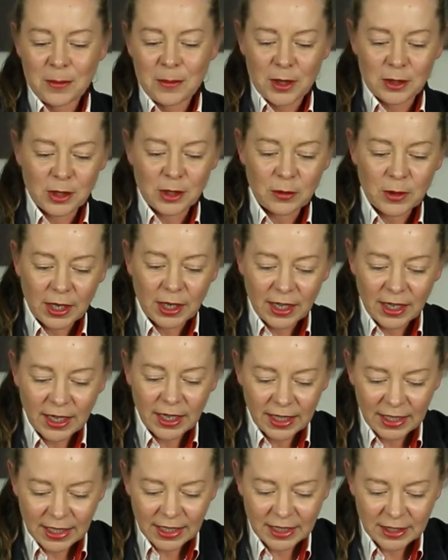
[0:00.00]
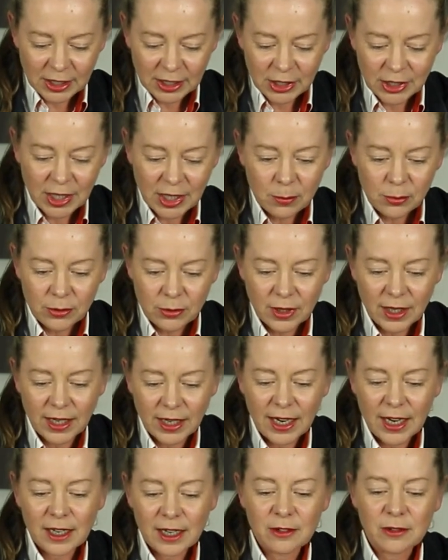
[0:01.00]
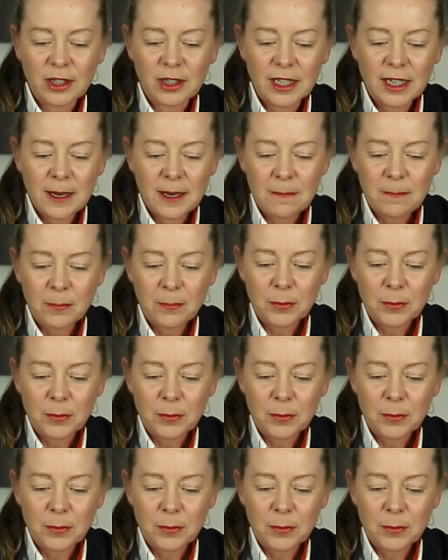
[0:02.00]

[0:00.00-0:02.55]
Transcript: So the client has a separate gallery